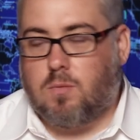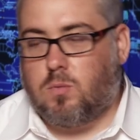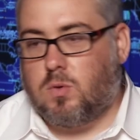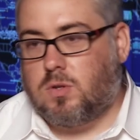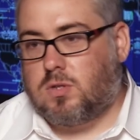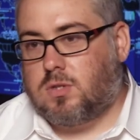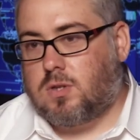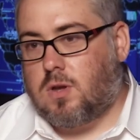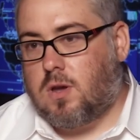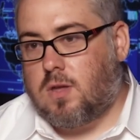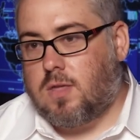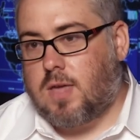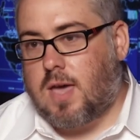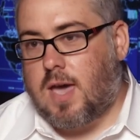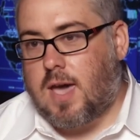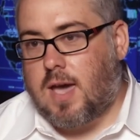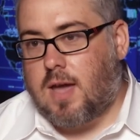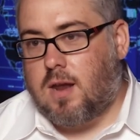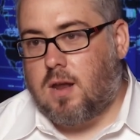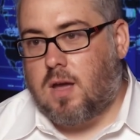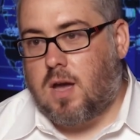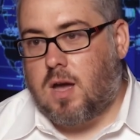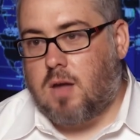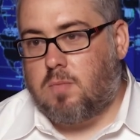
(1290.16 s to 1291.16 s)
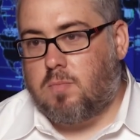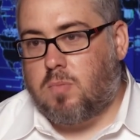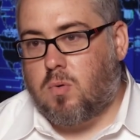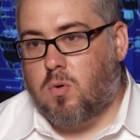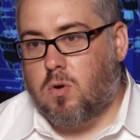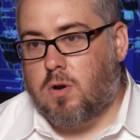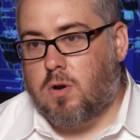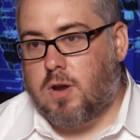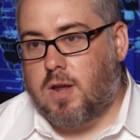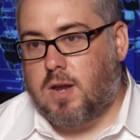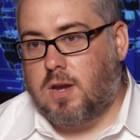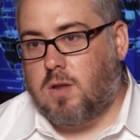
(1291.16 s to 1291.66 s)
and we saw that on
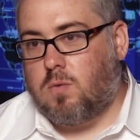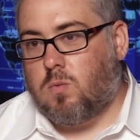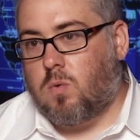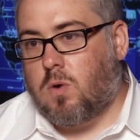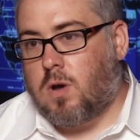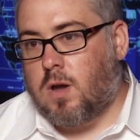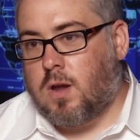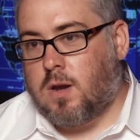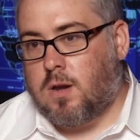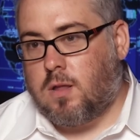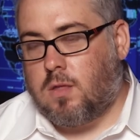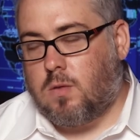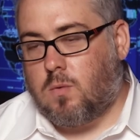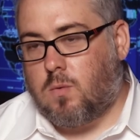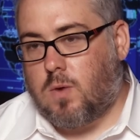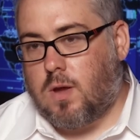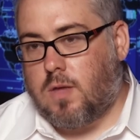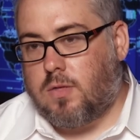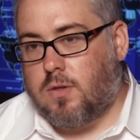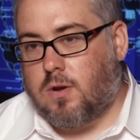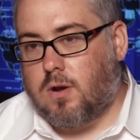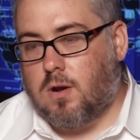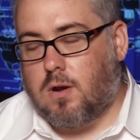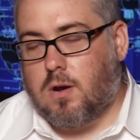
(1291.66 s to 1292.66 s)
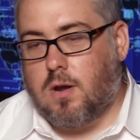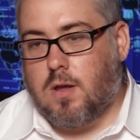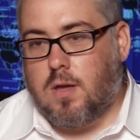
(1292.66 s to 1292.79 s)
port 81 in the weather.